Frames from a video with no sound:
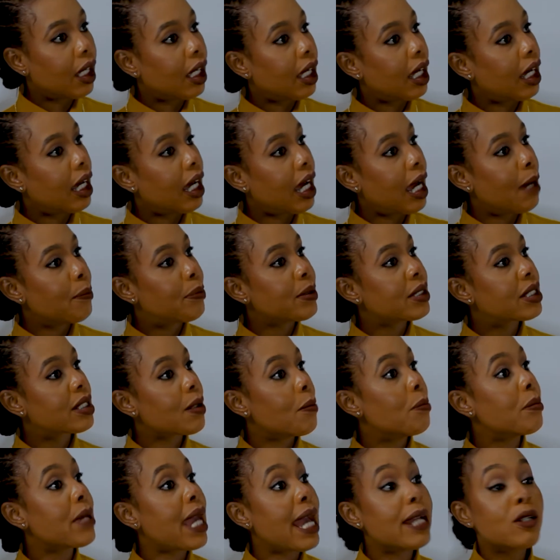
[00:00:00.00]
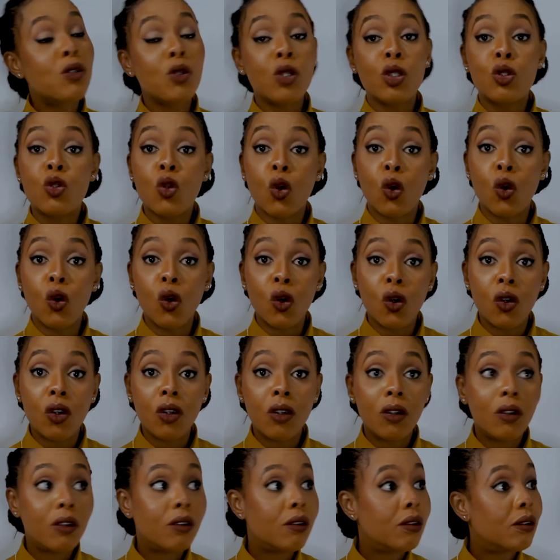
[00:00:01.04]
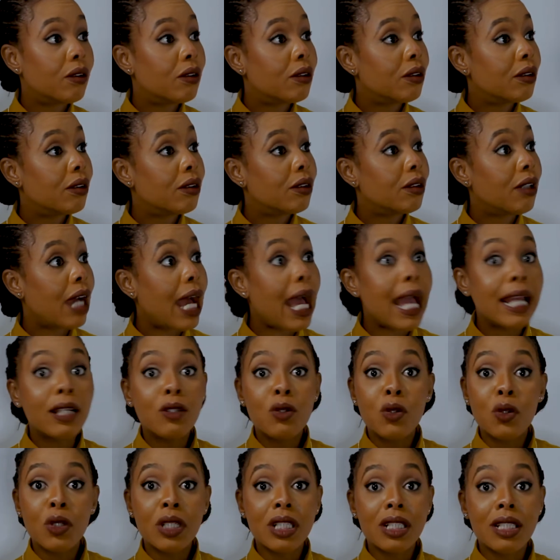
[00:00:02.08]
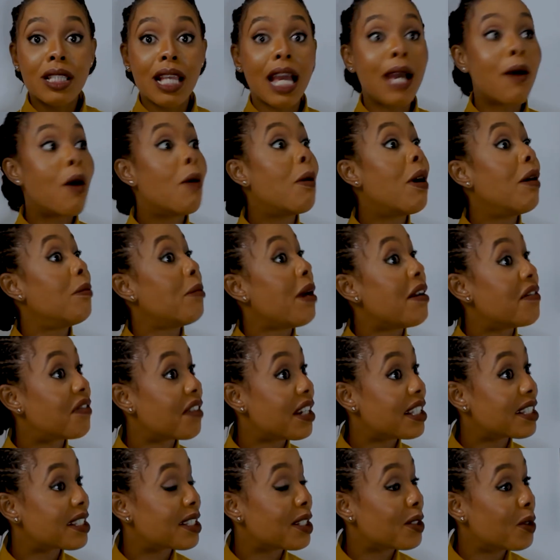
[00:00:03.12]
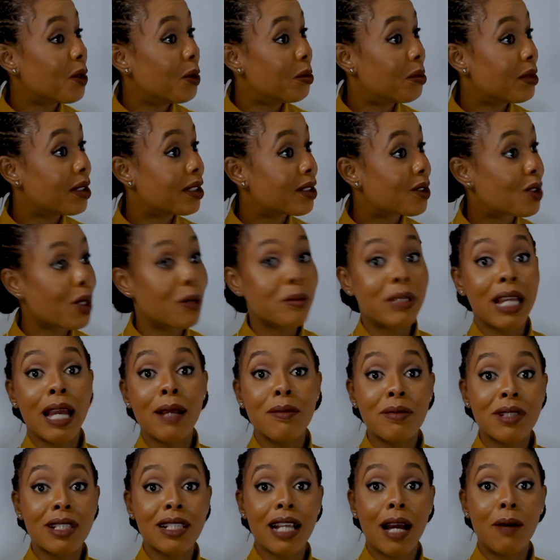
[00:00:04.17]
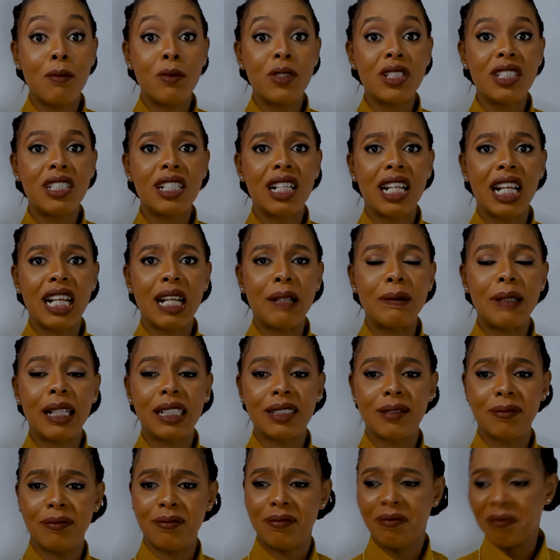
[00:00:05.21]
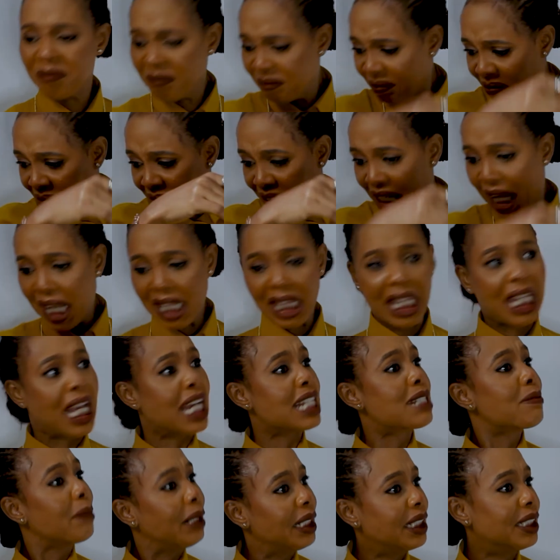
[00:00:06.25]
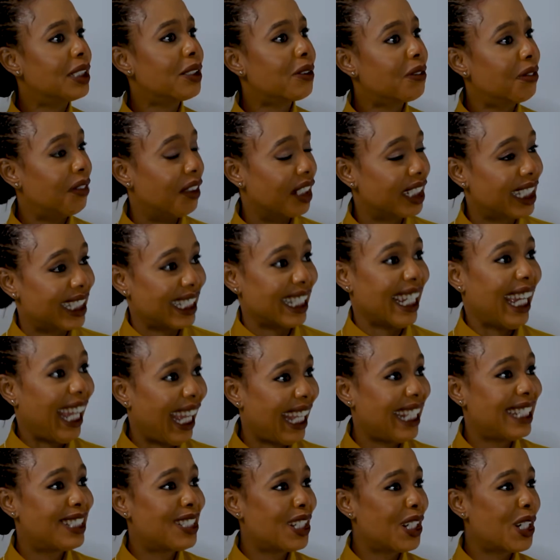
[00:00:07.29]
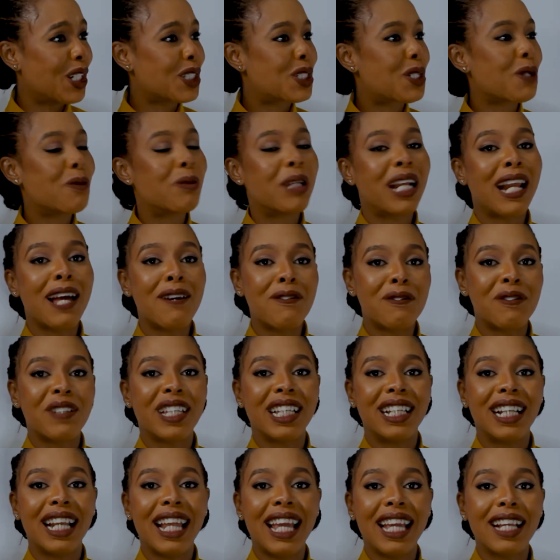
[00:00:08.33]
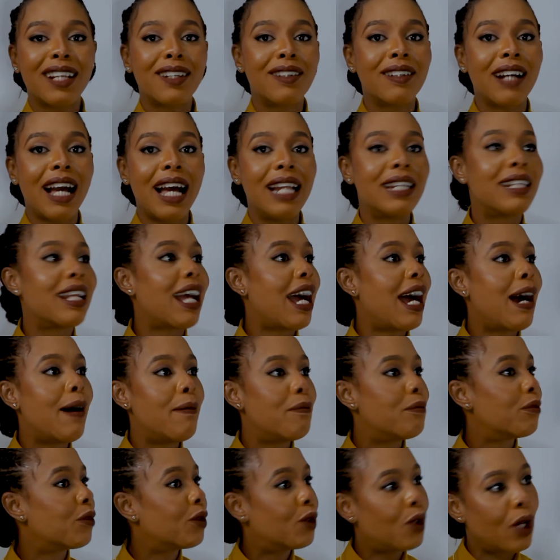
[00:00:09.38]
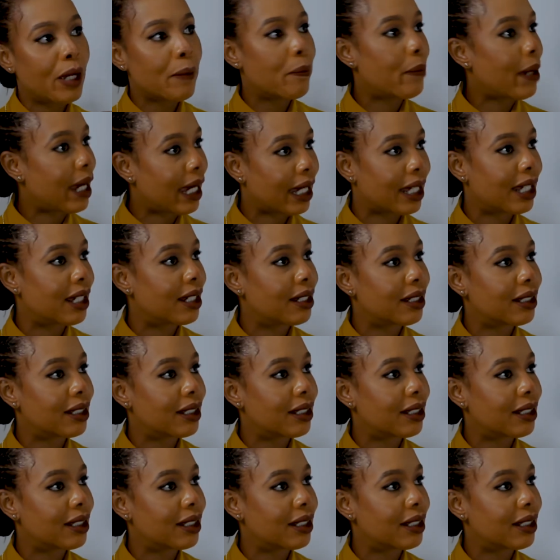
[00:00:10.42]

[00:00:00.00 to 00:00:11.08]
I do it all. I do it. All my friends, they know me. Sometimes I'm with Jill and I'm like, I think I smell a little funky. And she'll be laughing, like, and I'm going back.